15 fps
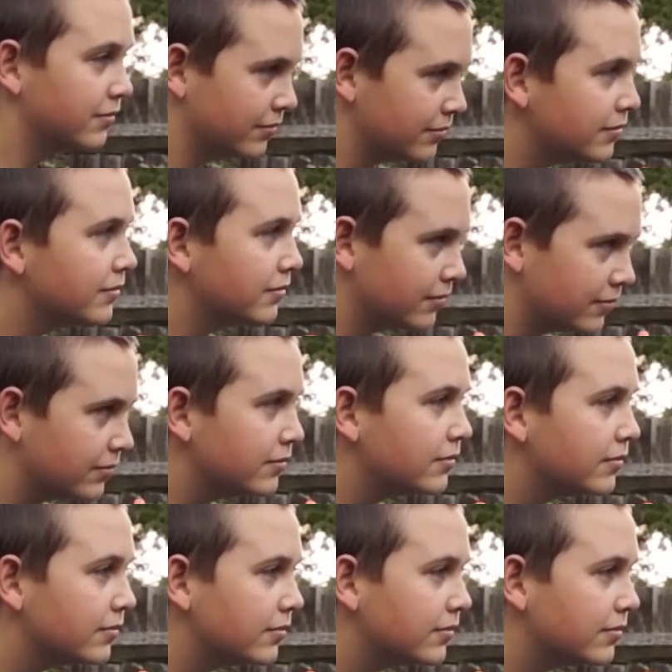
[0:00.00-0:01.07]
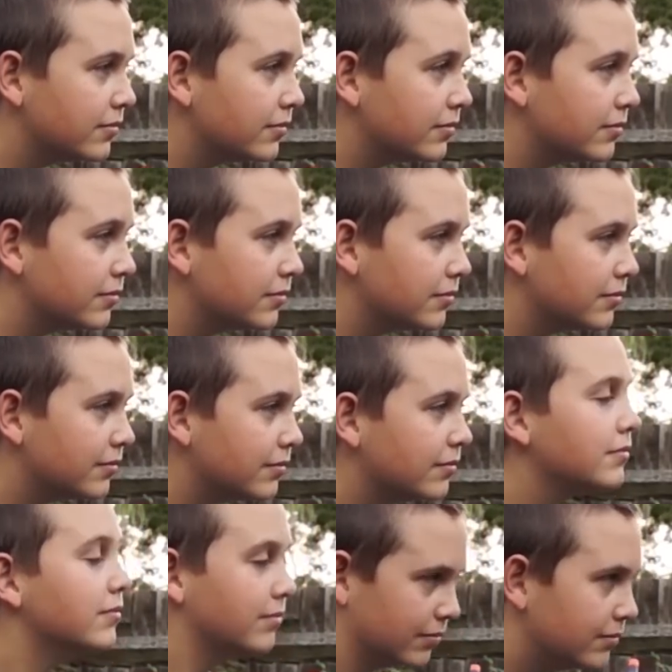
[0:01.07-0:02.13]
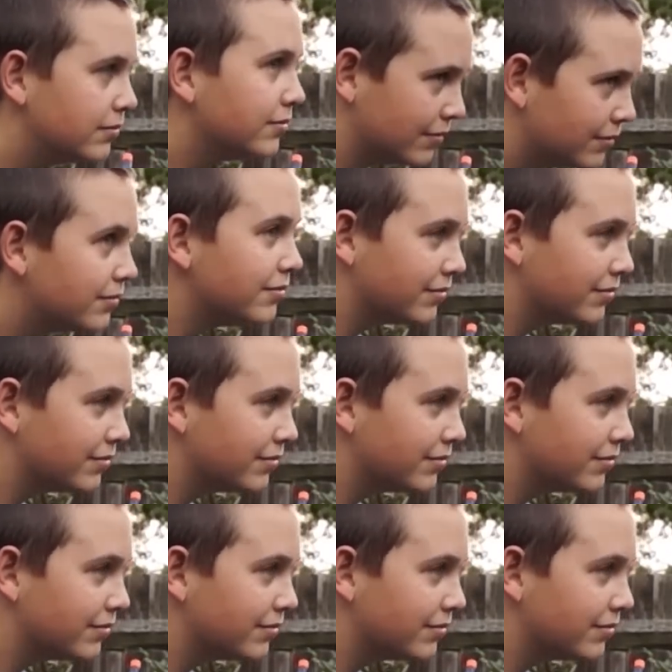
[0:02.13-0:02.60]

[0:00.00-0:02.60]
You see, antibodies lock on